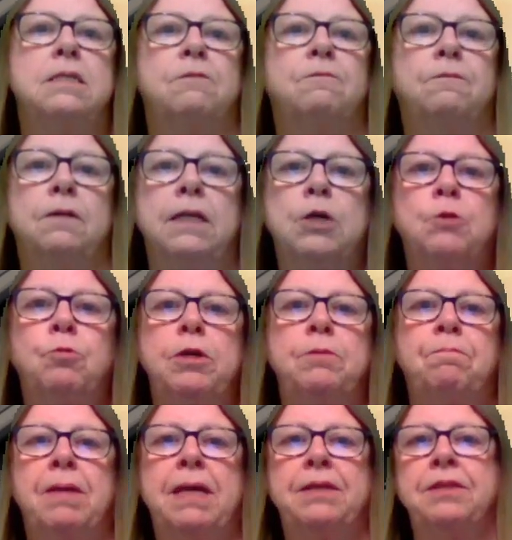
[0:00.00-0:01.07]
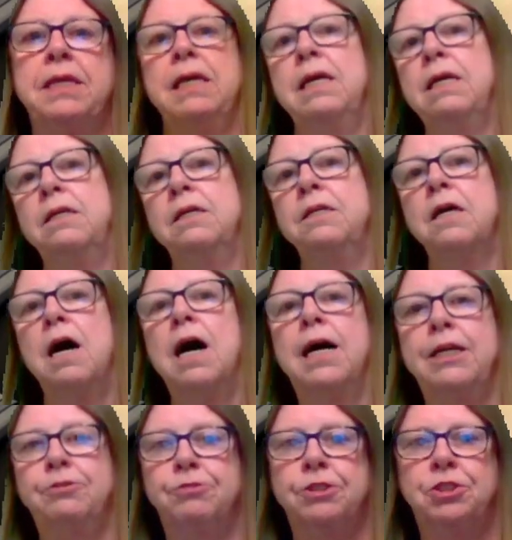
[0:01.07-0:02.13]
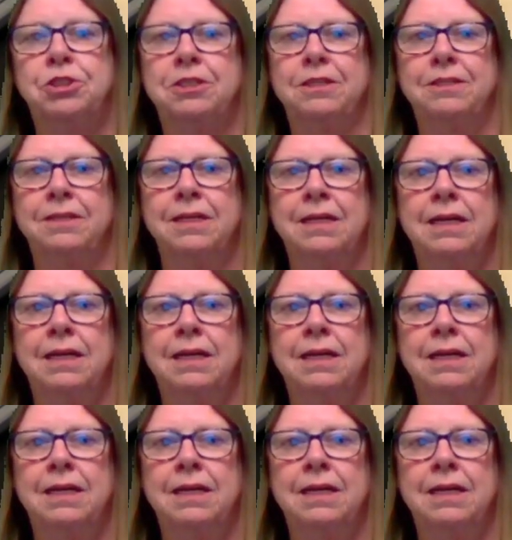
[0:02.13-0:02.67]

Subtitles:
of liquid methane and hydrogen.